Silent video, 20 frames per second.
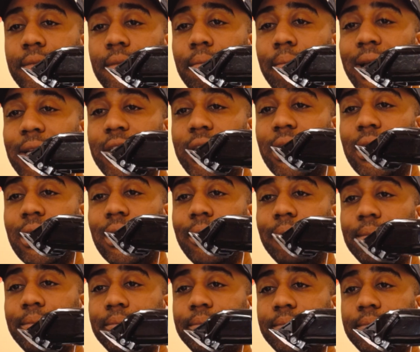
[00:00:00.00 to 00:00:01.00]
magic
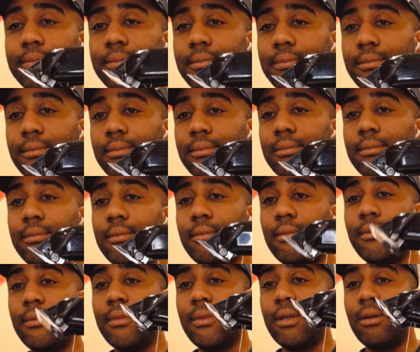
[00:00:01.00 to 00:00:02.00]
clip.
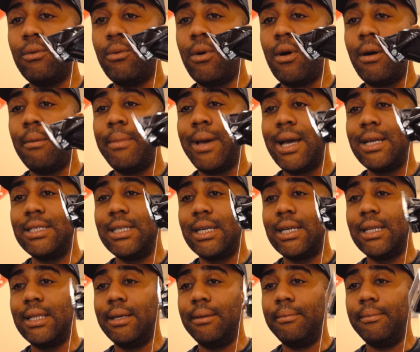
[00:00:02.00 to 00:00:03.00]
Wahl
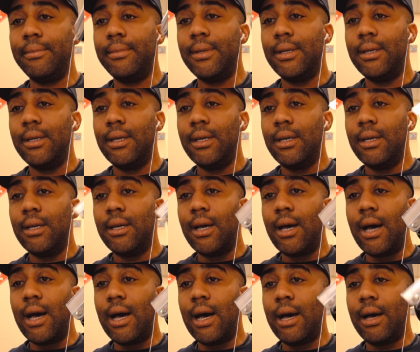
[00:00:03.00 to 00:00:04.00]
magic clip.
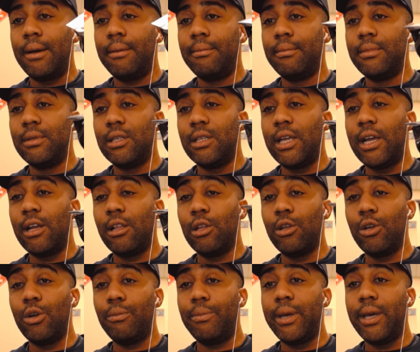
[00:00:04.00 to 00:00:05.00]
They're a
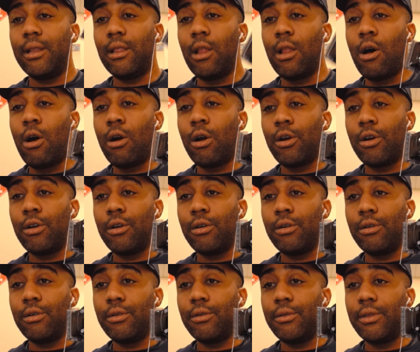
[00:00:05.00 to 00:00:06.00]
little bit
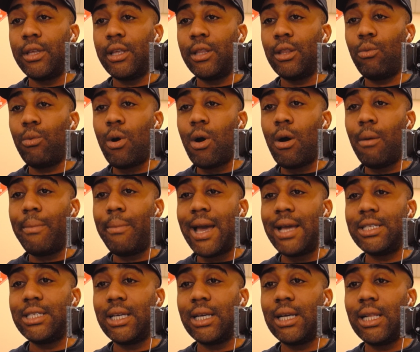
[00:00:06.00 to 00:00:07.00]
longer than the Wahl
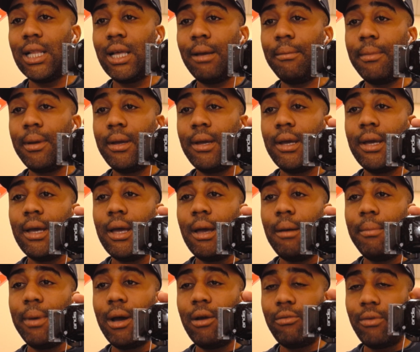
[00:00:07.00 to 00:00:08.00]
magic clip,
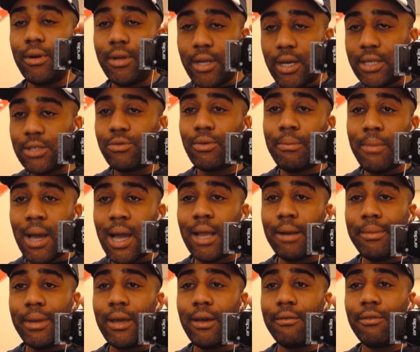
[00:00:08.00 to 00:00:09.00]
but it does
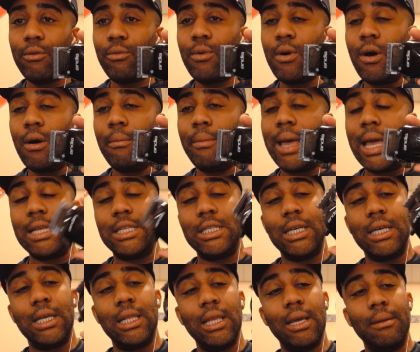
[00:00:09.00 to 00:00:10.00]
remind me of the Wahl
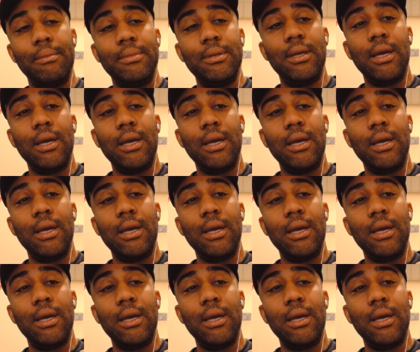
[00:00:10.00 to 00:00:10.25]
magic clip